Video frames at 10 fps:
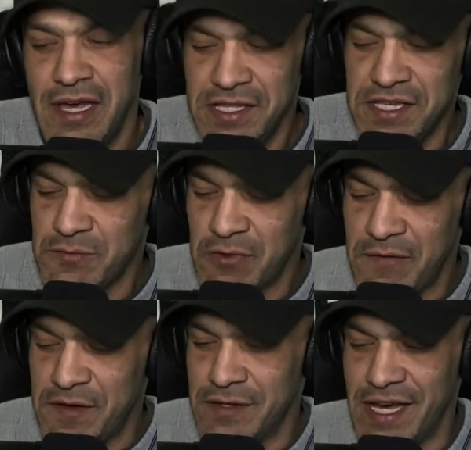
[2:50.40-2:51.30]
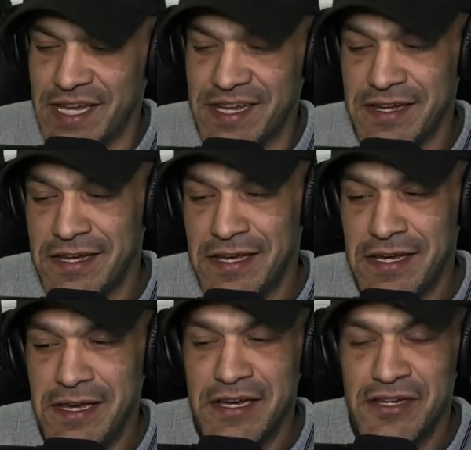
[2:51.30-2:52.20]
This is where I feel like
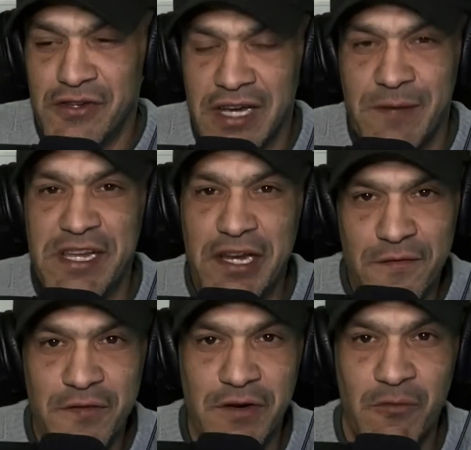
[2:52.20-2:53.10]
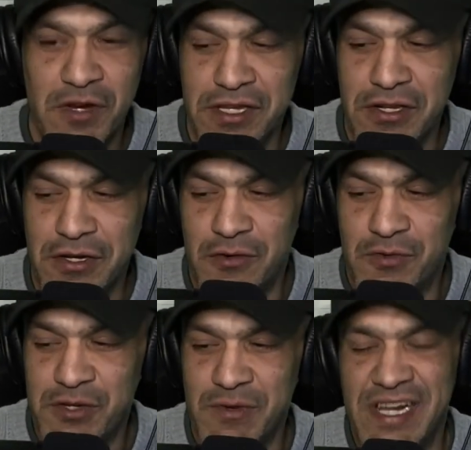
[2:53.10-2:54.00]
you got to be careful on what you know
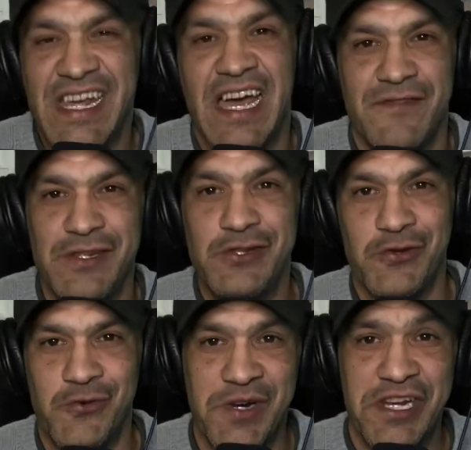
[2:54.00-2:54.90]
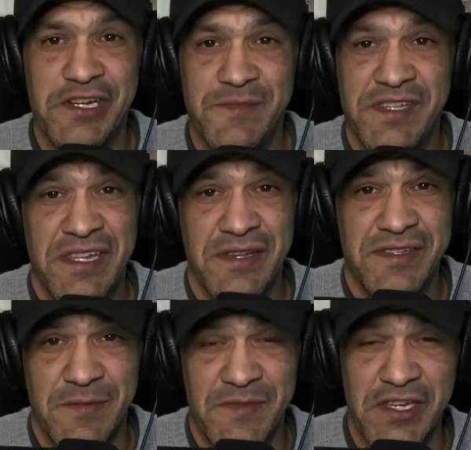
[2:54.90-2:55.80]
what you want to dive into when it comes into
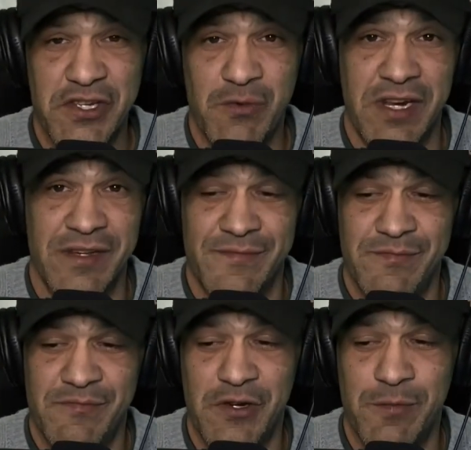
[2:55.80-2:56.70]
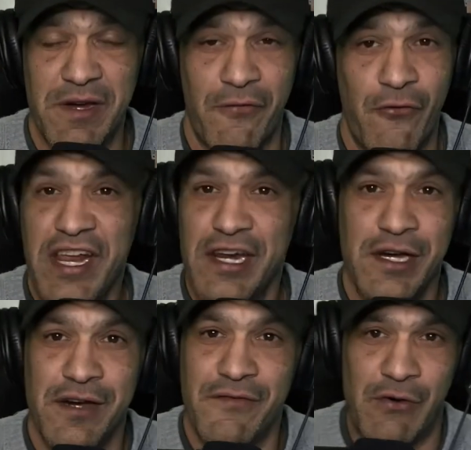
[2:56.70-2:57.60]
some things you want to you know be afraid
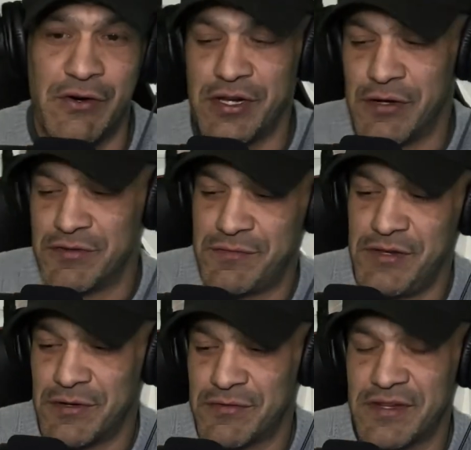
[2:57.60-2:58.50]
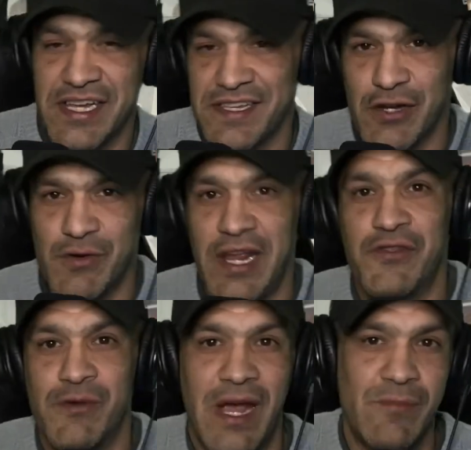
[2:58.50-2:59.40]
of or you know you know like I said go down
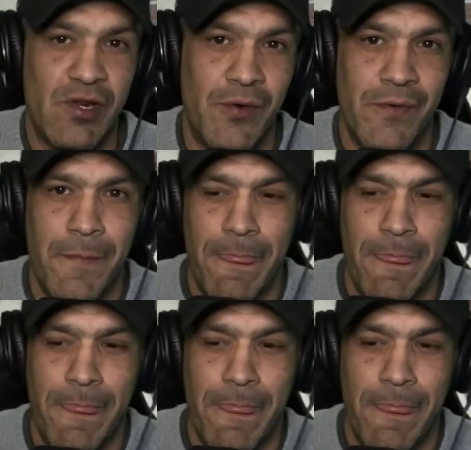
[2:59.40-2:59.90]
the rabbit hole.